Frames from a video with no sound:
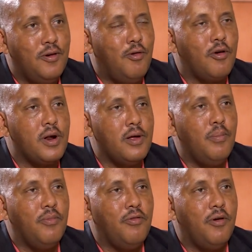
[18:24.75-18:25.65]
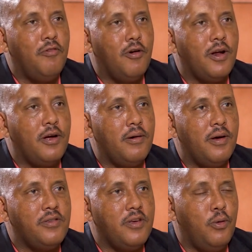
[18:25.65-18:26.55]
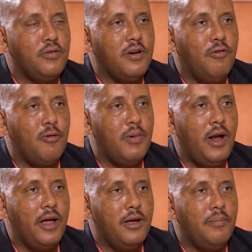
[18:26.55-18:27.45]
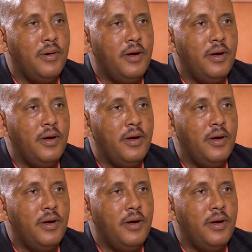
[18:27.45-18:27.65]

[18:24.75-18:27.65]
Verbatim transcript: for a, for, for a support reformer like him.